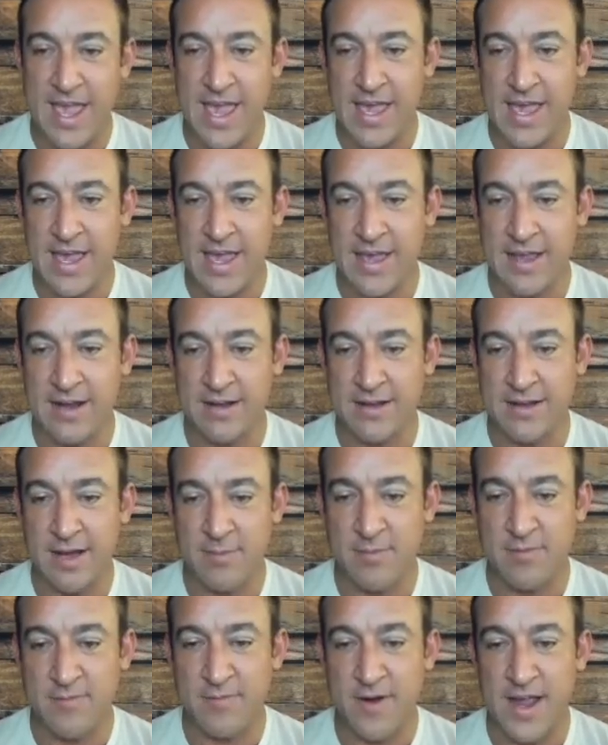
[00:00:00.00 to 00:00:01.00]
and
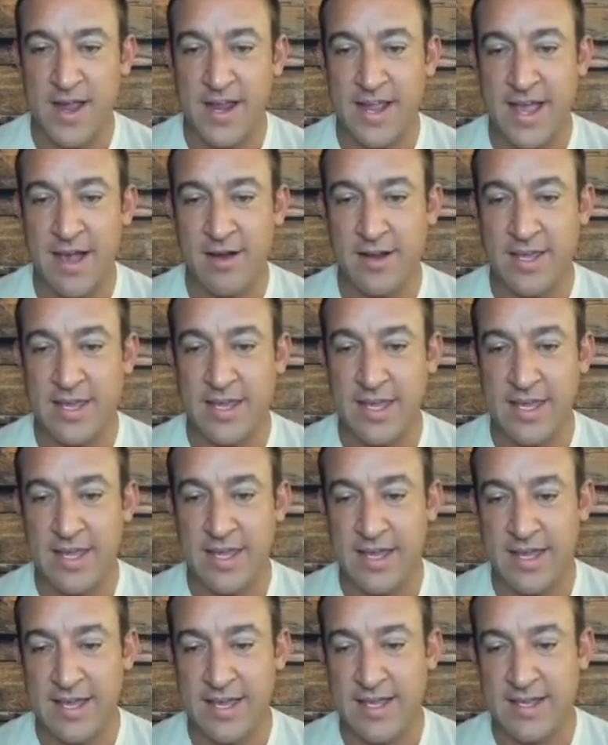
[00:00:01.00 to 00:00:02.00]
come to find out
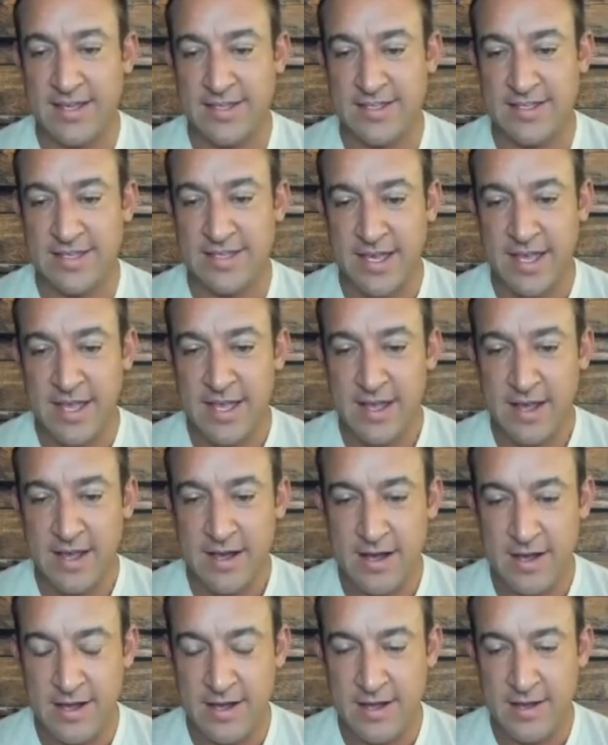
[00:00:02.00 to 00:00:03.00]
he is
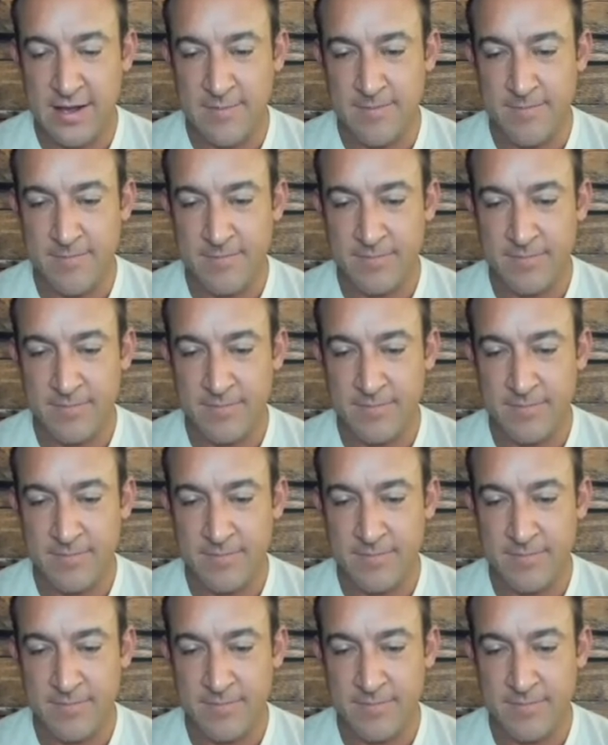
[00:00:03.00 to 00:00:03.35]
a